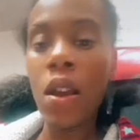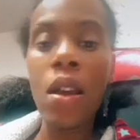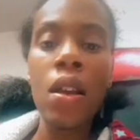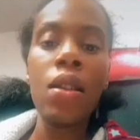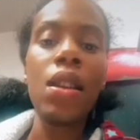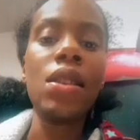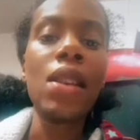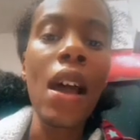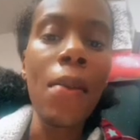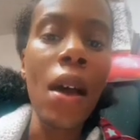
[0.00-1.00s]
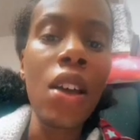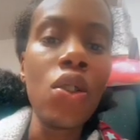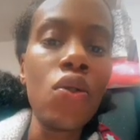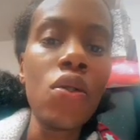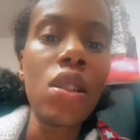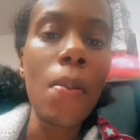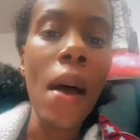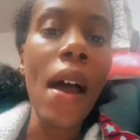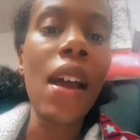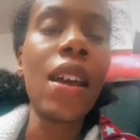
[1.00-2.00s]
this time I used
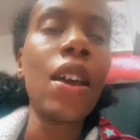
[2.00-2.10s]
my